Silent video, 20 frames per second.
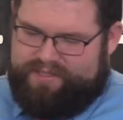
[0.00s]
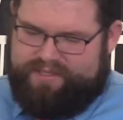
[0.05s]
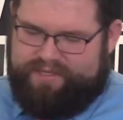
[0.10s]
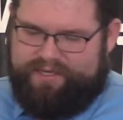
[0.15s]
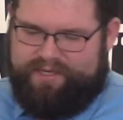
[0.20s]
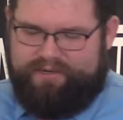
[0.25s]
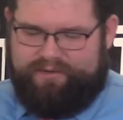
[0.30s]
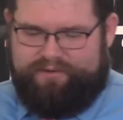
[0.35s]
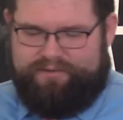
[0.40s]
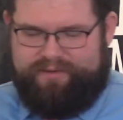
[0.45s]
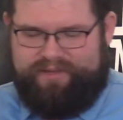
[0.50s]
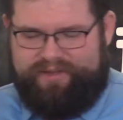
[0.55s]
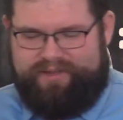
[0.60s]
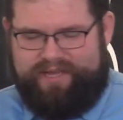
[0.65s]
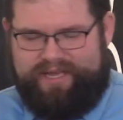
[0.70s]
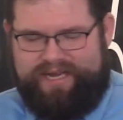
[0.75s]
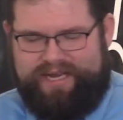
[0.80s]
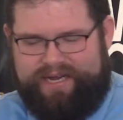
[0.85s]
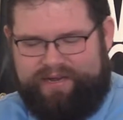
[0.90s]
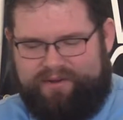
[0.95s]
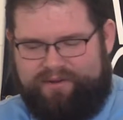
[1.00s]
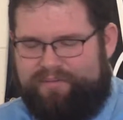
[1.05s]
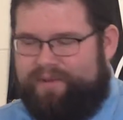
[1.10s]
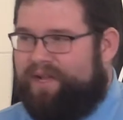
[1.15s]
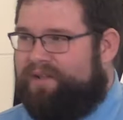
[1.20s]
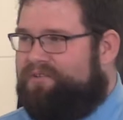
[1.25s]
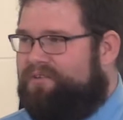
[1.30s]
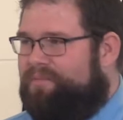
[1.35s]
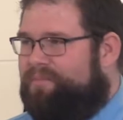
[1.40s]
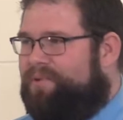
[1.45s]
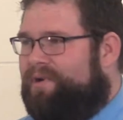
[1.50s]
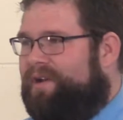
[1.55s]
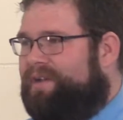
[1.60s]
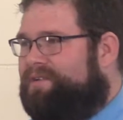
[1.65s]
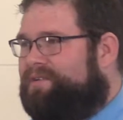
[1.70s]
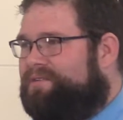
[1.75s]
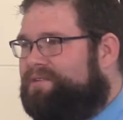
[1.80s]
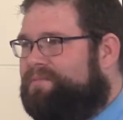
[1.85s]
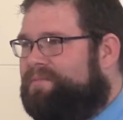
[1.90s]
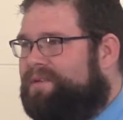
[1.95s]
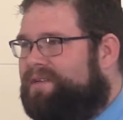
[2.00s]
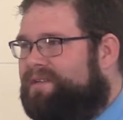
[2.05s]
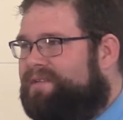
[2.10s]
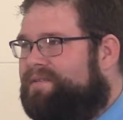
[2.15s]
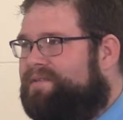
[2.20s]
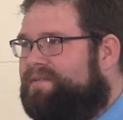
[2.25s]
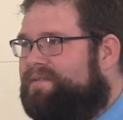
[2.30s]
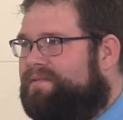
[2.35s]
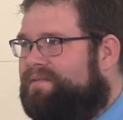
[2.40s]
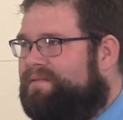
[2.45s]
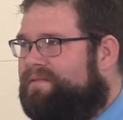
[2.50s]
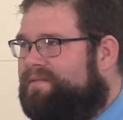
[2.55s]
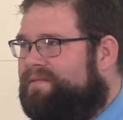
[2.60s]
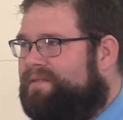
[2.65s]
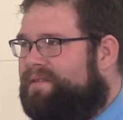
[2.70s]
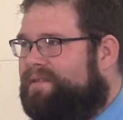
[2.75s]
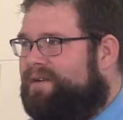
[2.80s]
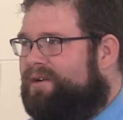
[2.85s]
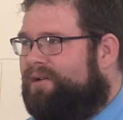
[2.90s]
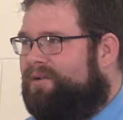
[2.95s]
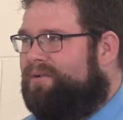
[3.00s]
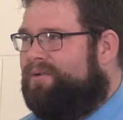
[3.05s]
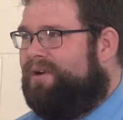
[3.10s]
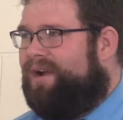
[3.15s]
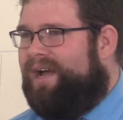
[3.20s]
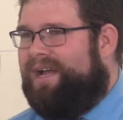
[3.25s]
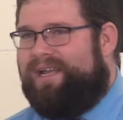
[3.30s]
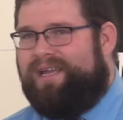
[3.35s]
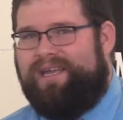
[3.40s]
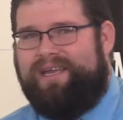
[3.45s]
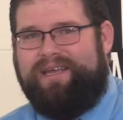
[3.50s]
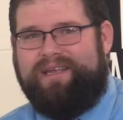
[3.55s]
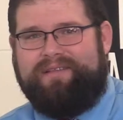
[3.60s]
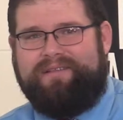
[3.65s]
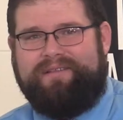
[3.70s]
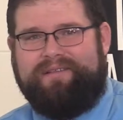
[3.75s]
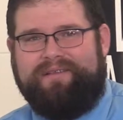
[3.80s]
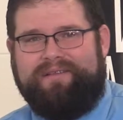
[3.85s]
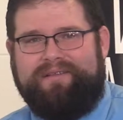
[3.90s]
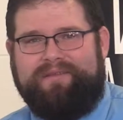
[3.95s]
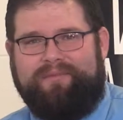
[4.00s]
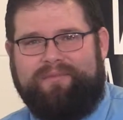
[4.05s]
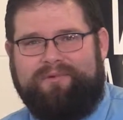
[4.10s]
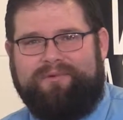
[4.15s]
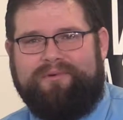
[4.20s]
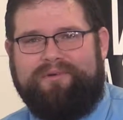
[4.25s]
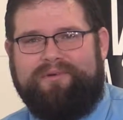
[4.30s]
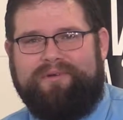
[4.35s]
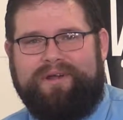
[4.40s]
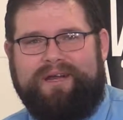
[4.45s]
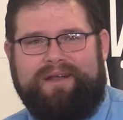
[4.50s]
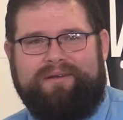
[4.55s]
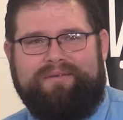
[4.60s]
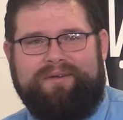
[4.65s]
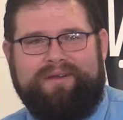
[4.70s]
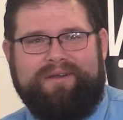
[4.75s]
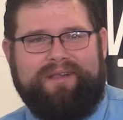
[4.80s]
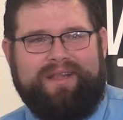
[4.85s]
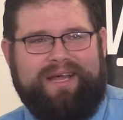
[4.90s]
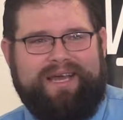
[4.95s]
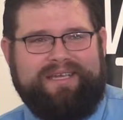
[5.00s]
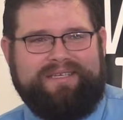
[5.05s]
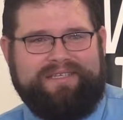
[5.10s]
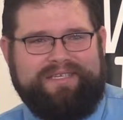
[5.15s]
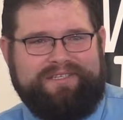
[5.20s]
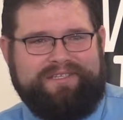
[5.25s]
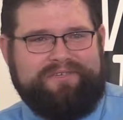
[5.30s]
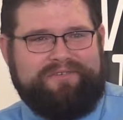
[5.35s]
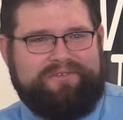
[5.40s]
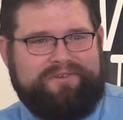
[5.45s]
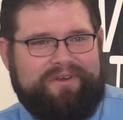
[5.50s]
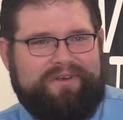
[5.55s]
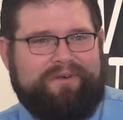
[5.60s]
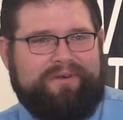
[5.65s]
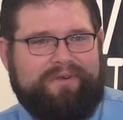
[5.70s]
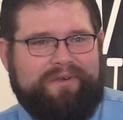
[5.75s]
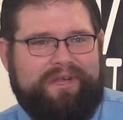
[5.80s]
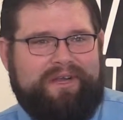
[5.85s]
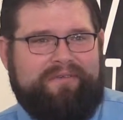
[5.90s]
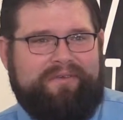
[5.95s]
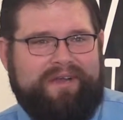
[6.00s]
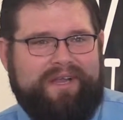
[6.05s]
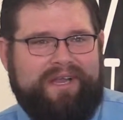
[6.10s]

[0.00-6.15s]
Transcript: You know, one thing, I don't know about you preachers, but the older I get, the, the more I realize it's a struggle every